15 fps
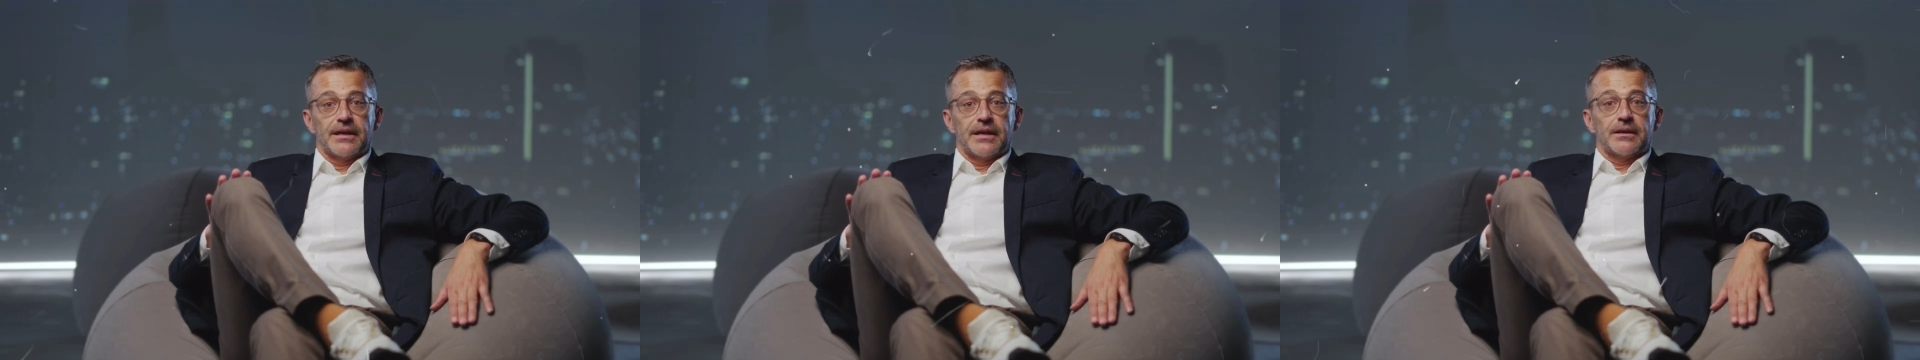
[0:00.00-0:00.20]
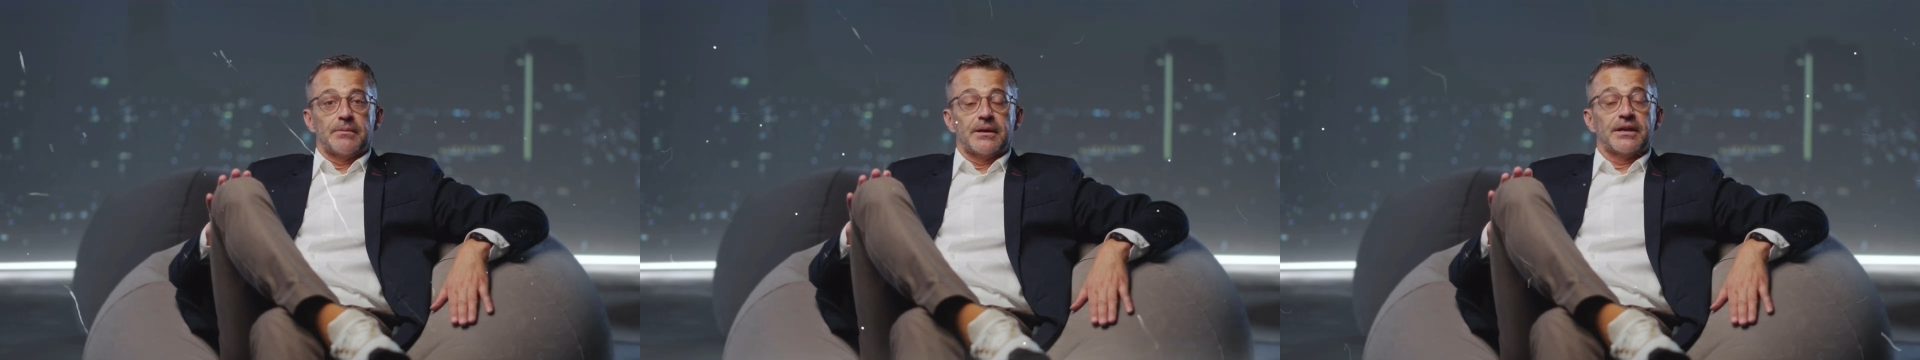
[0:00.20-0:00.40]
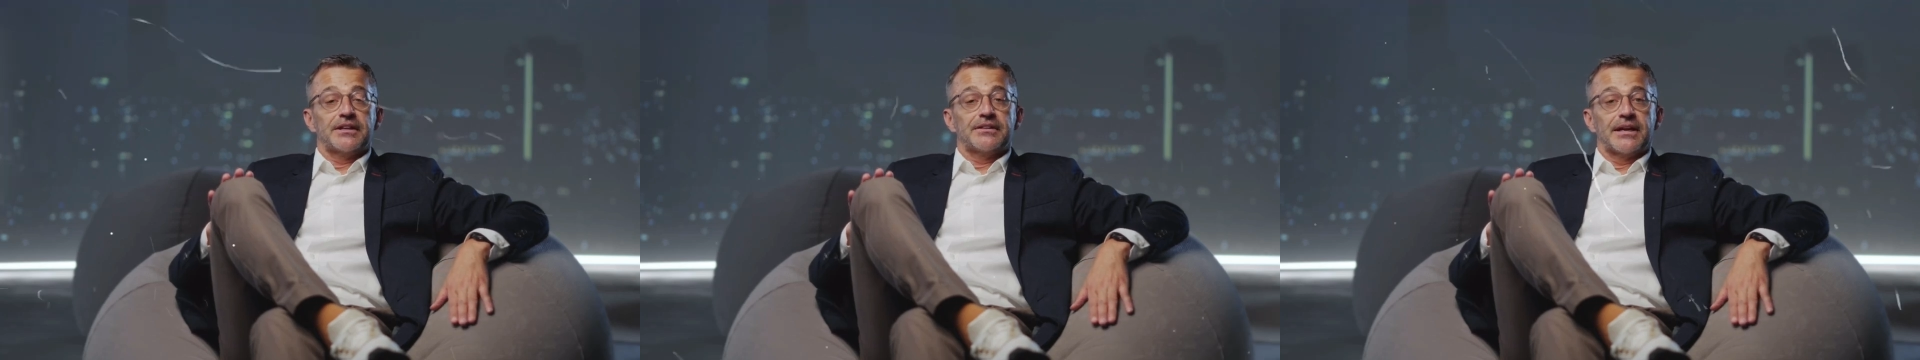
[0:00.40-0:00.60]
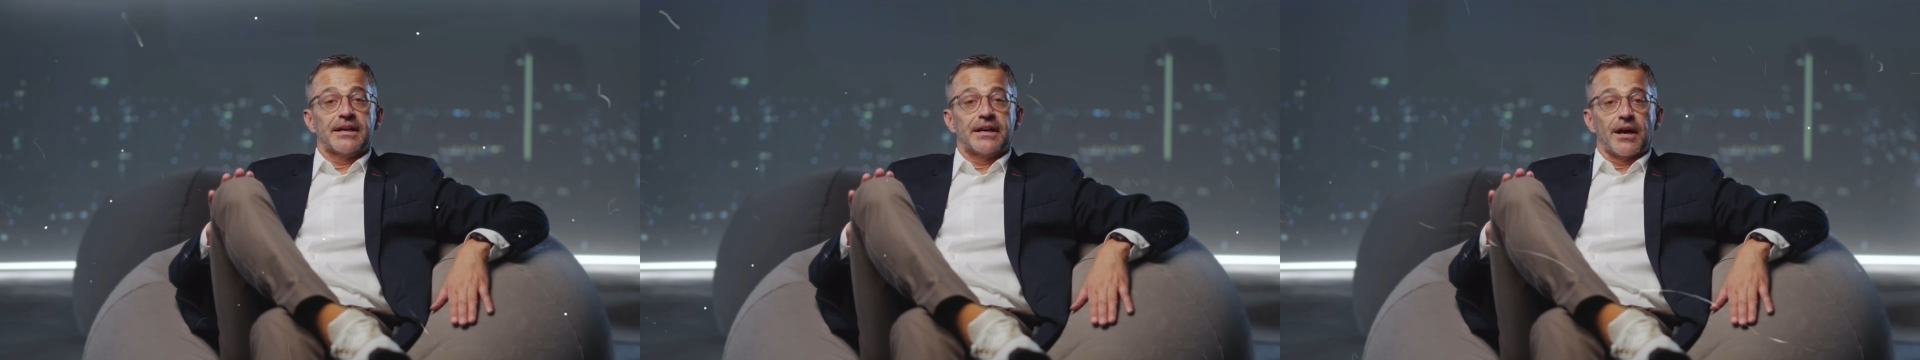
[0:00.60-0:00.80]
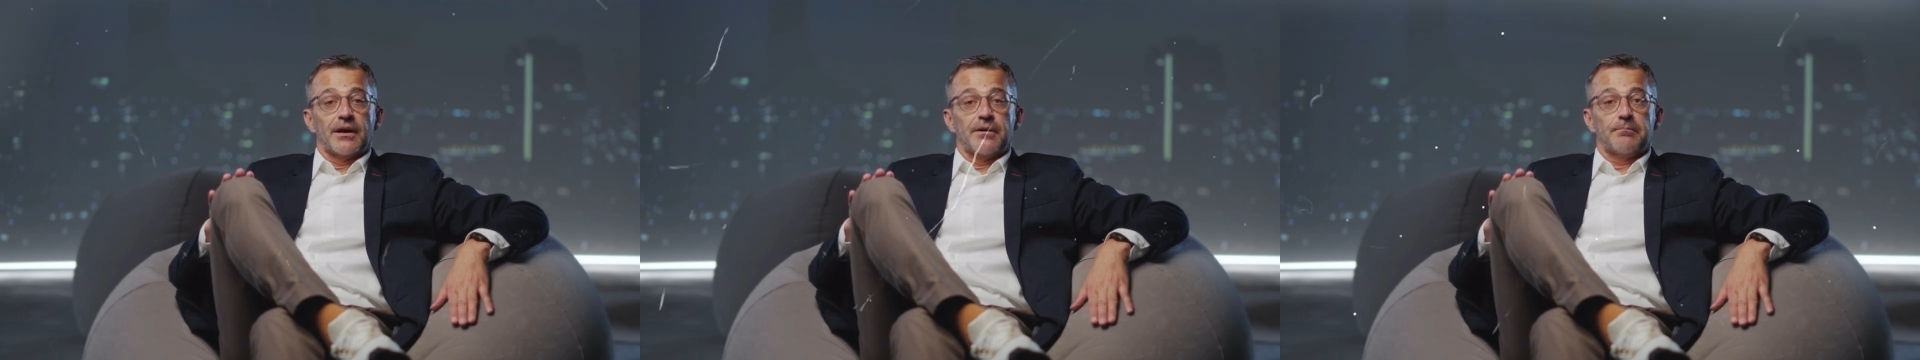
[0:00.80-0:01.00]
And because they
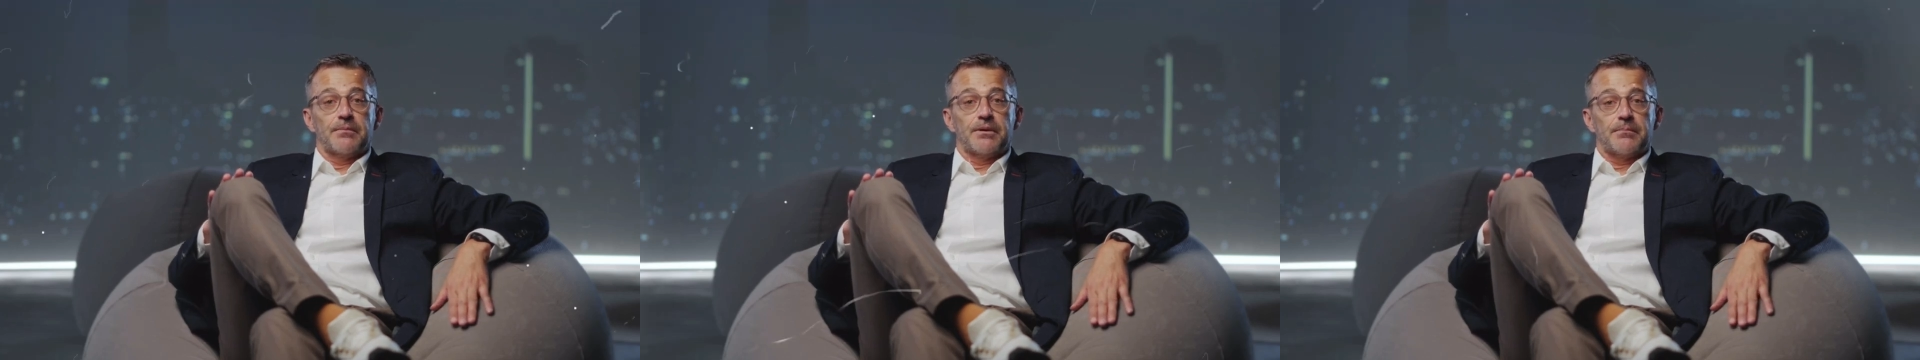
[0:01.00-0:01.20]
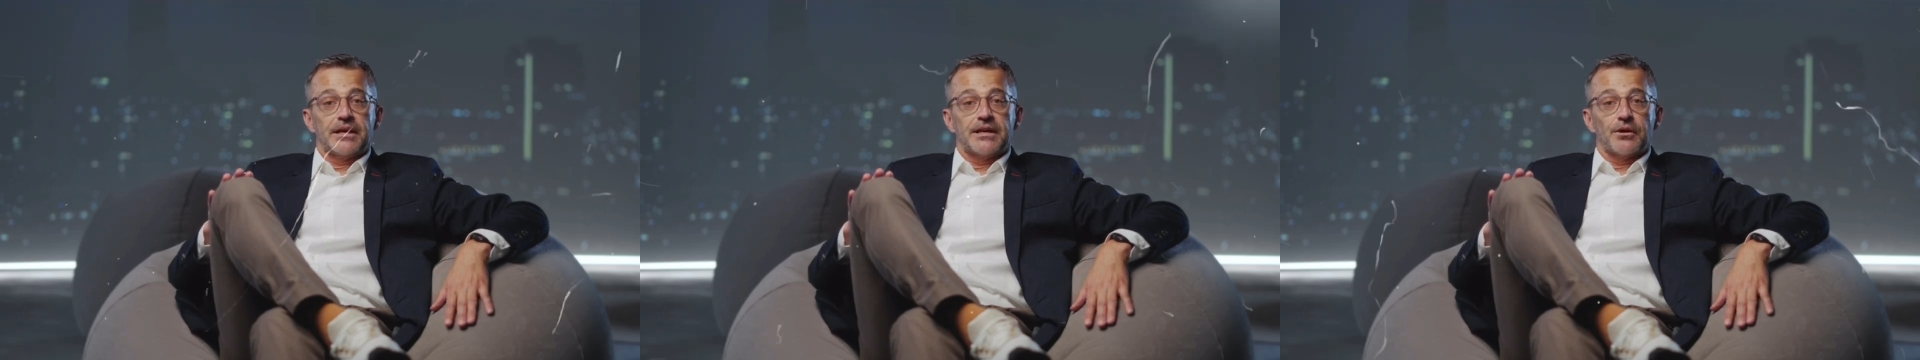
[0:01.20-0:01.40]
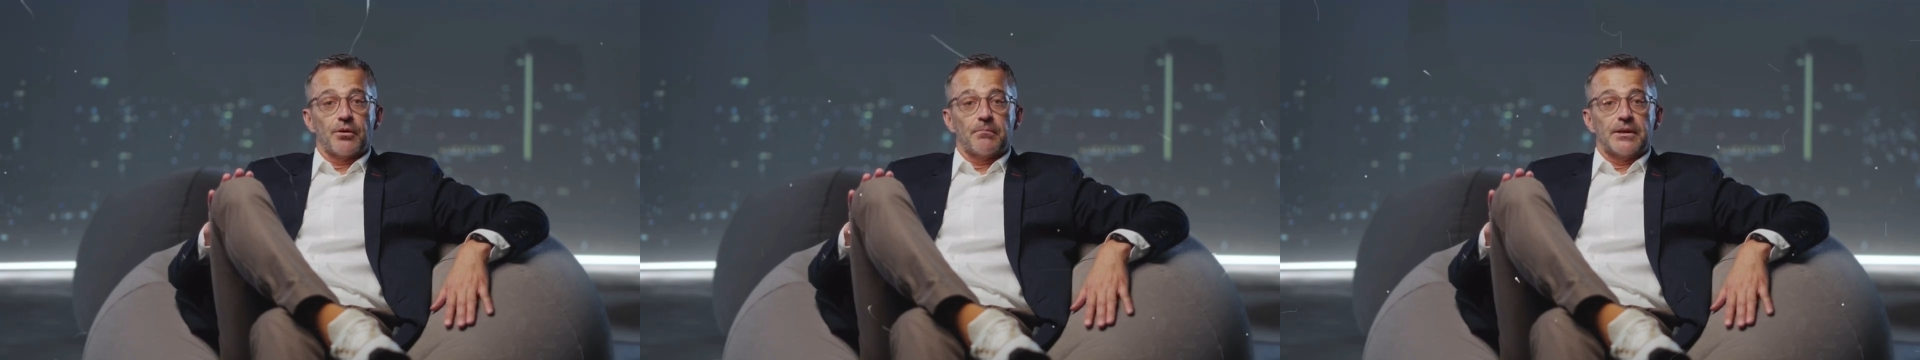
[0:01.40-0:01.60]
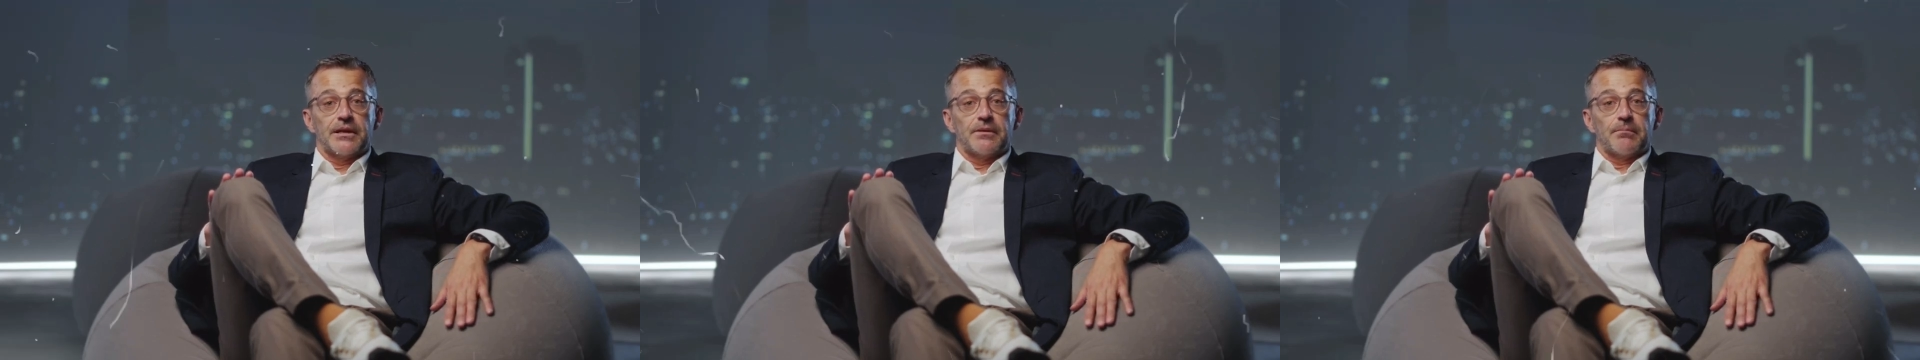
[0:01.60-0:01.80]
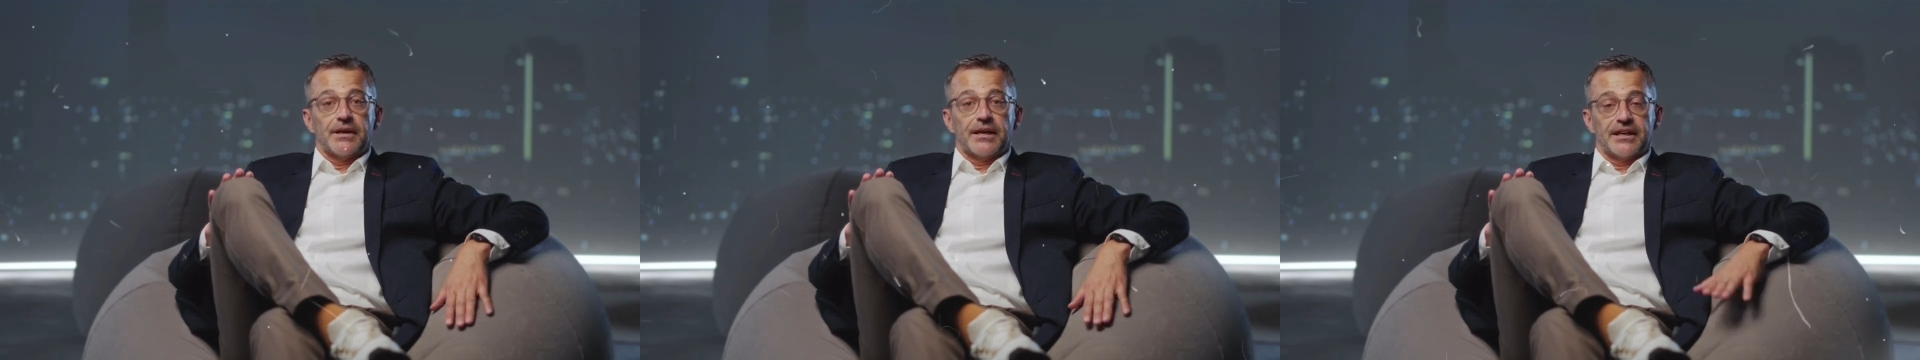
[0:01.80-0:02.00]
can't mimic or
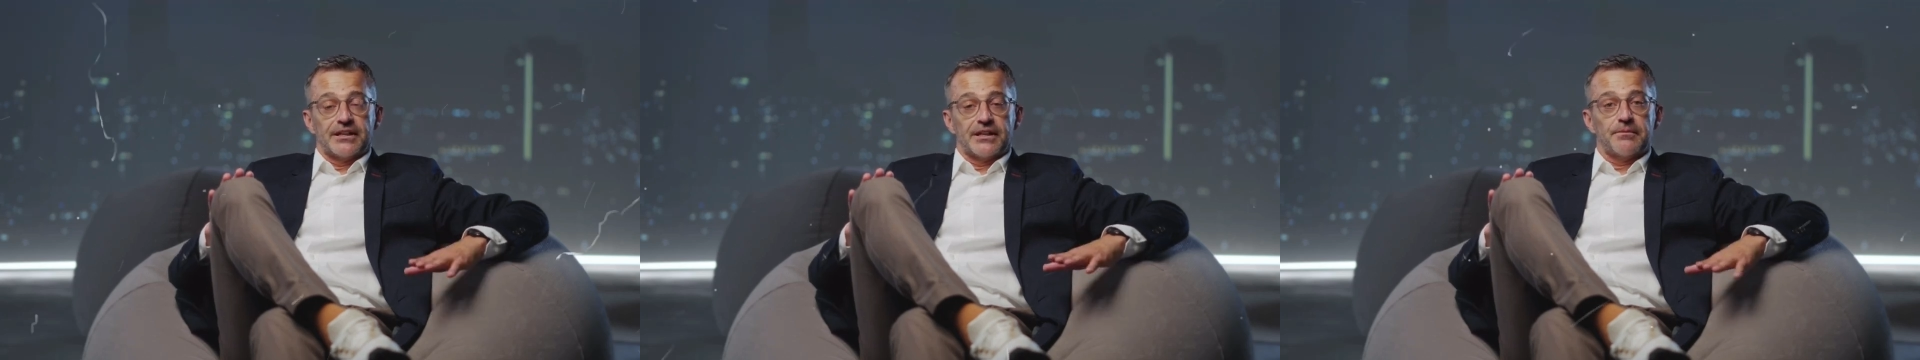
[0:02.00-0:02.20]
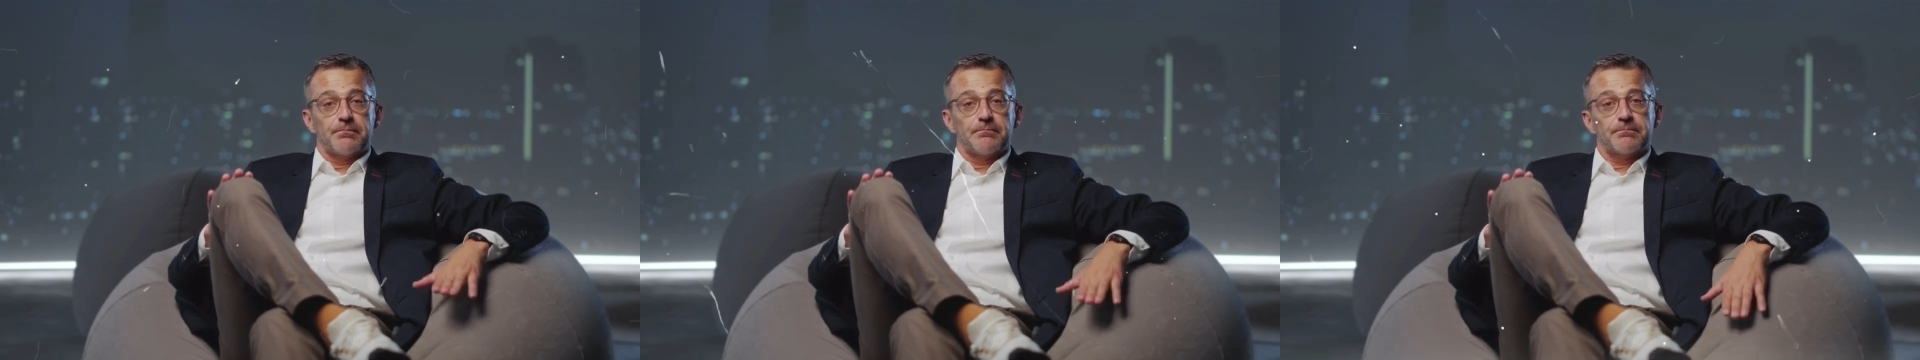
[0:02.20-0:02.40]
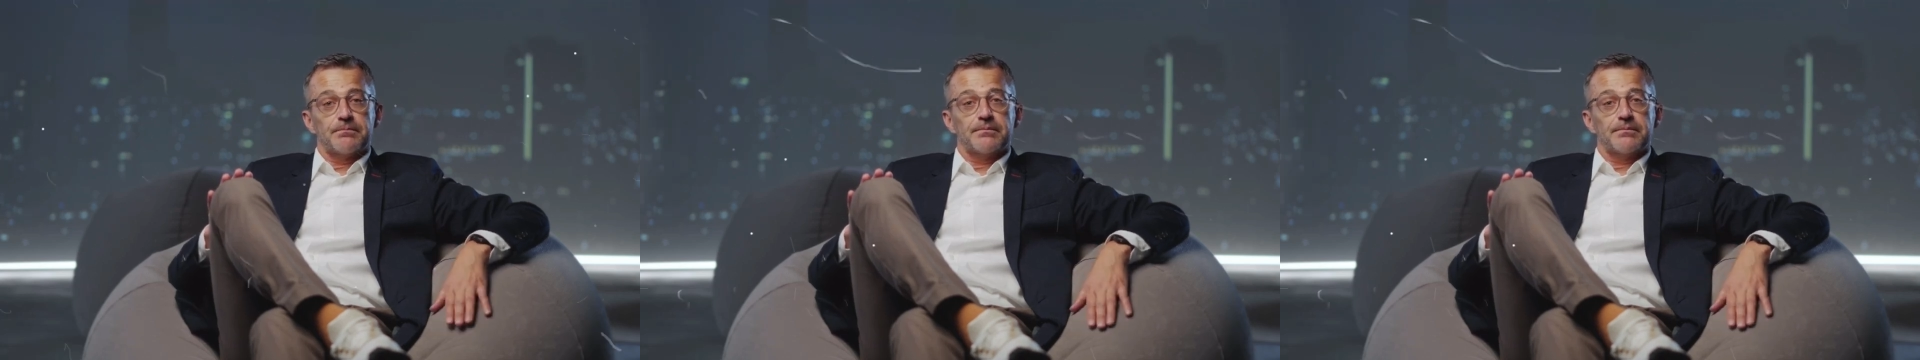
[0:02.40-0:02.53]
manipulate him,